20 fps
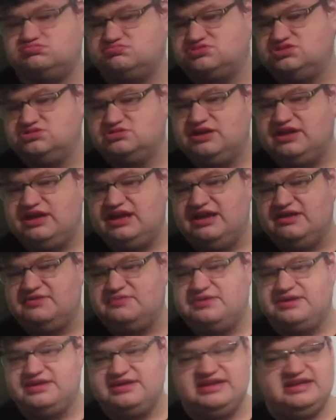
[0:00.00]
okay,
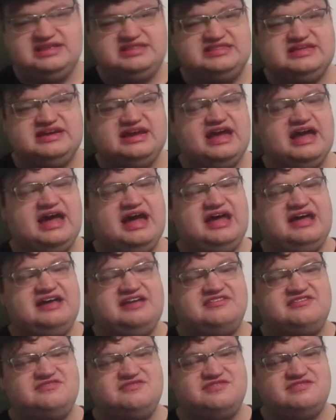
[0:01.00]
we need the
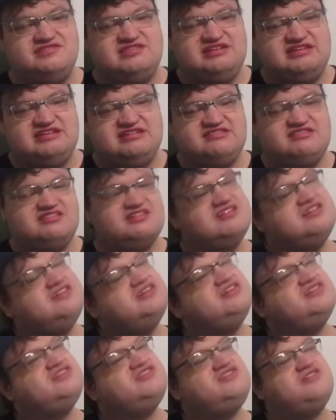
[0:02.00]
guys for this.
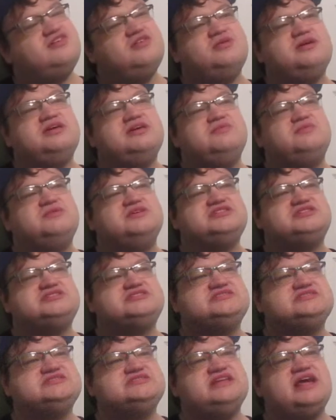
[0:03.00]
So he
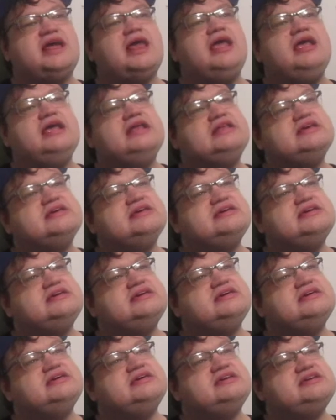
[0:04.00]
wishes Nate
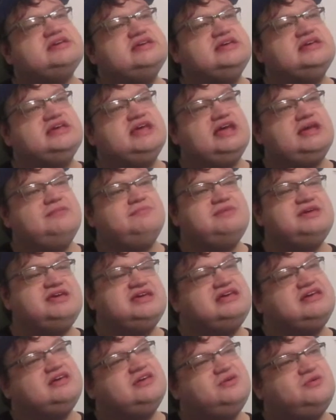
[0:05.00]
and
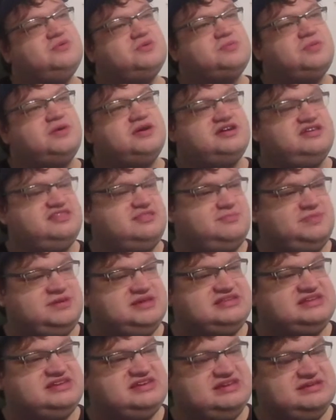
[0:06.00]
Mick, who were part of the B
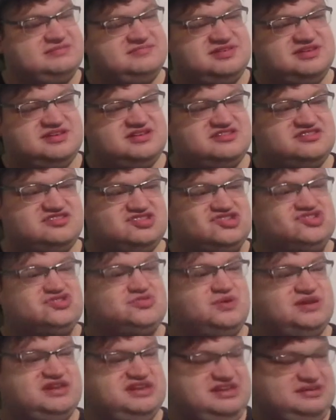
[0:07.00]
team, to
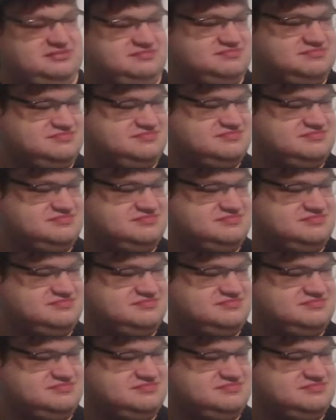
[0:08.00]
join him.